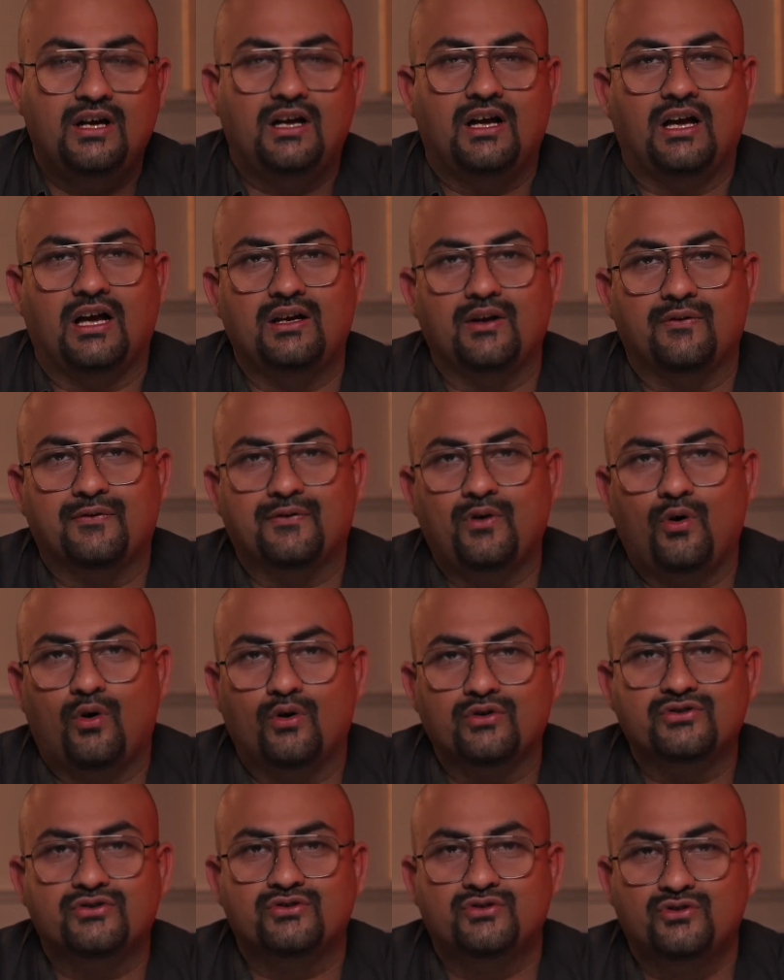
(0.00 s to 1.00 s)
And of
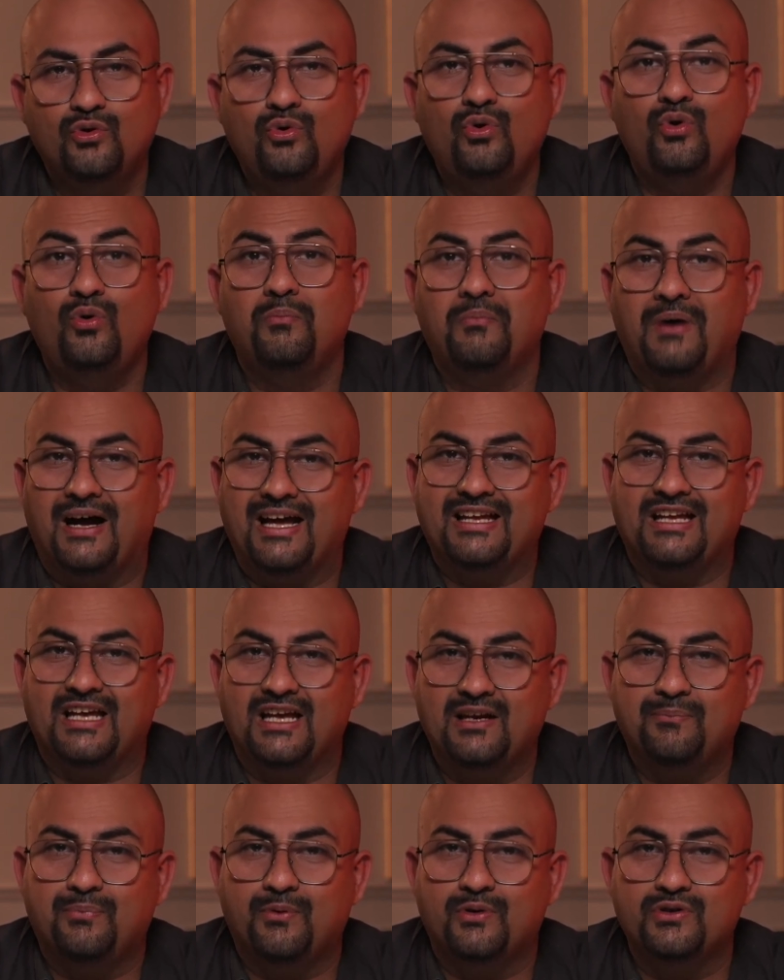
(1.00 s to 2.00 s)
course, two mic
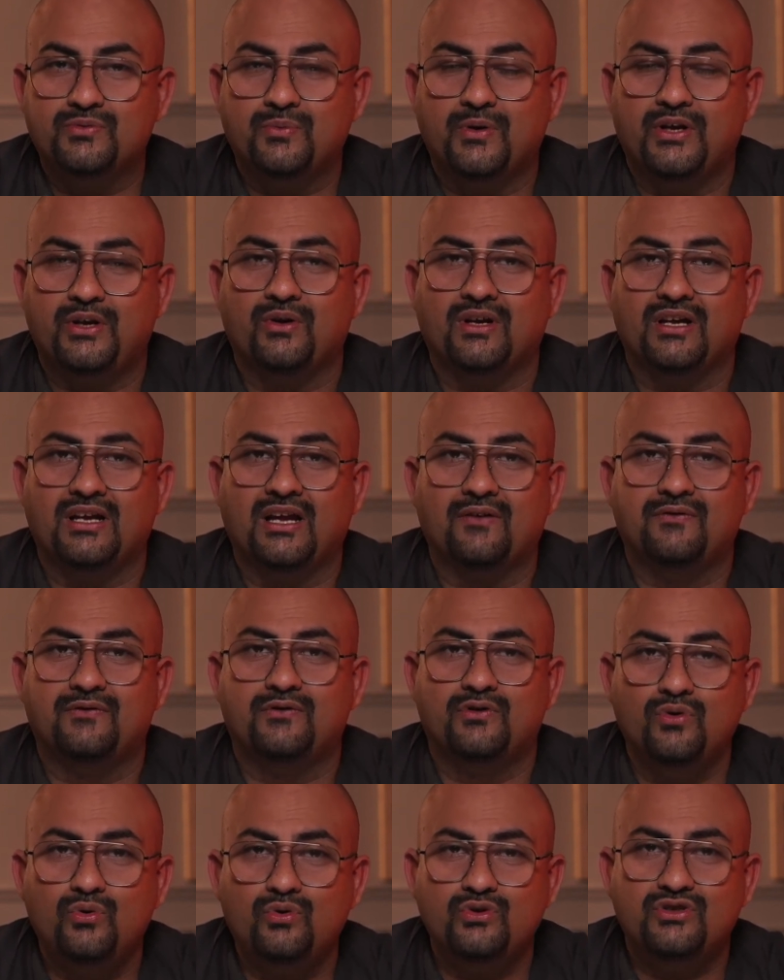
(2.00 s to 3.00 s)
inputs where you can
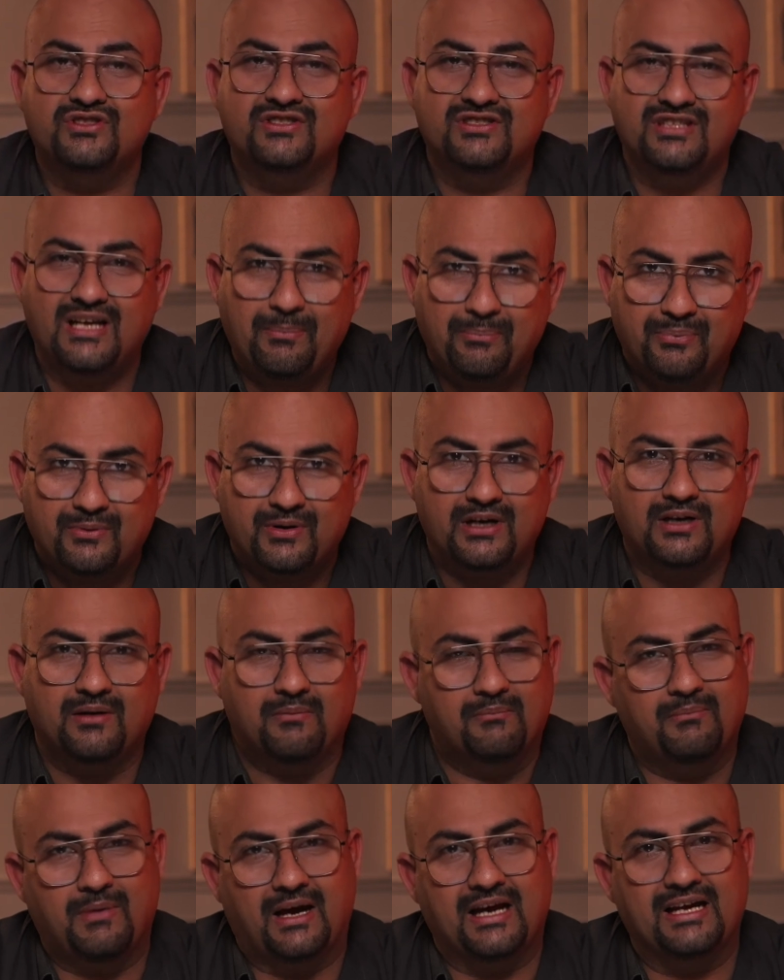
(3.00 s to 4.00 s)
have two separate
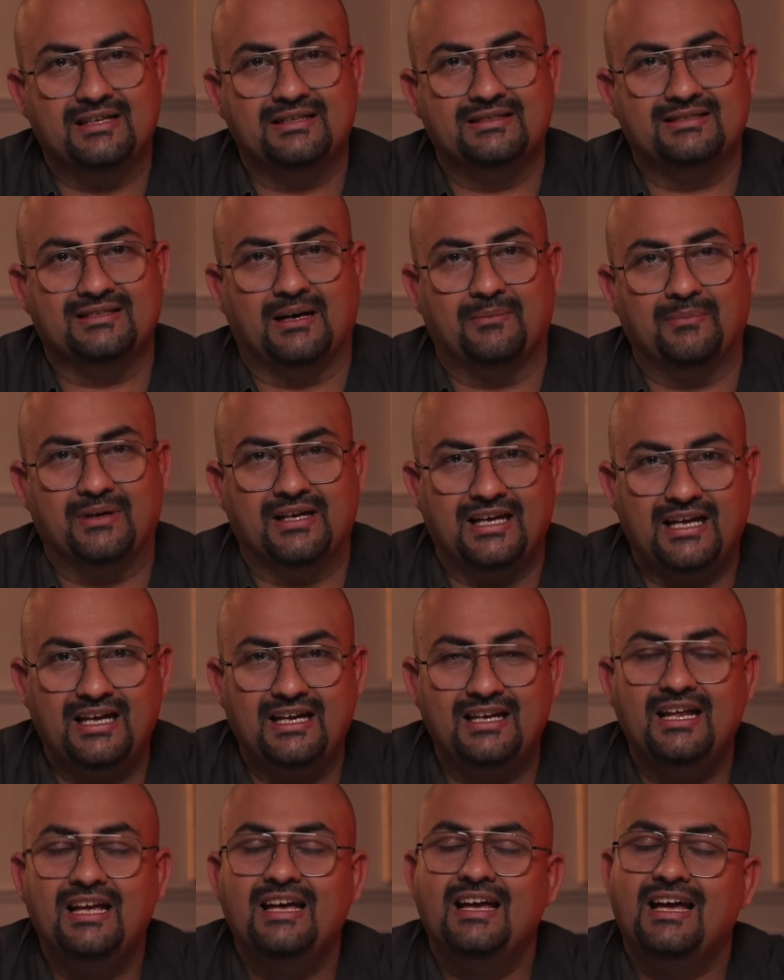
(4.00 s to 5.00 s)
mics coming
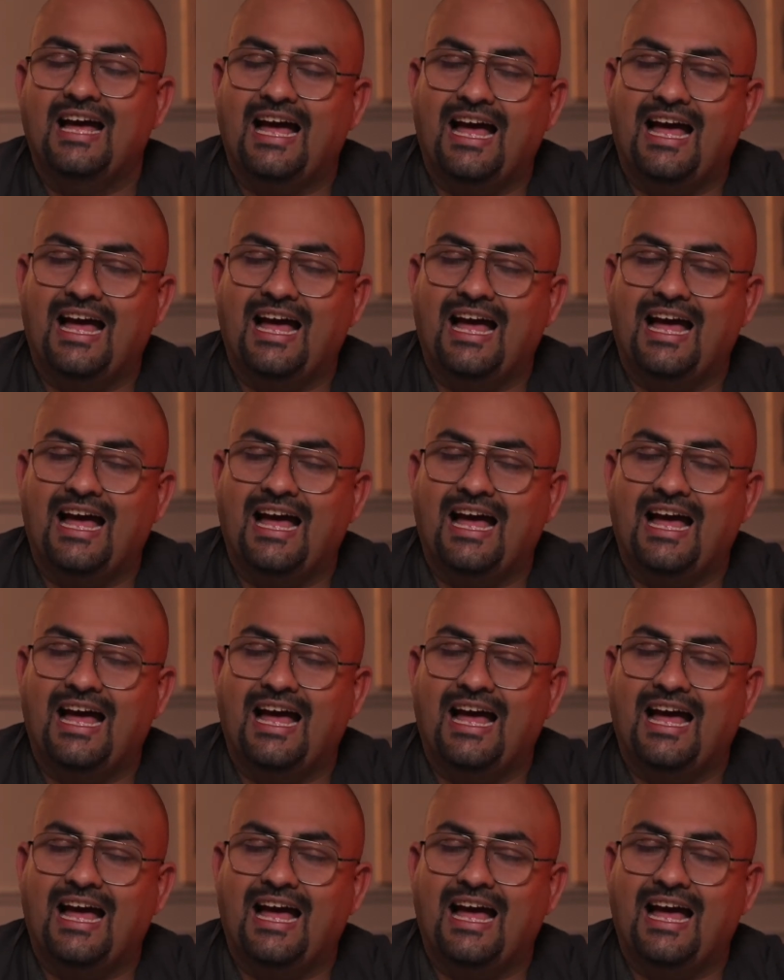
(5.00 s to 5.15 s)
in,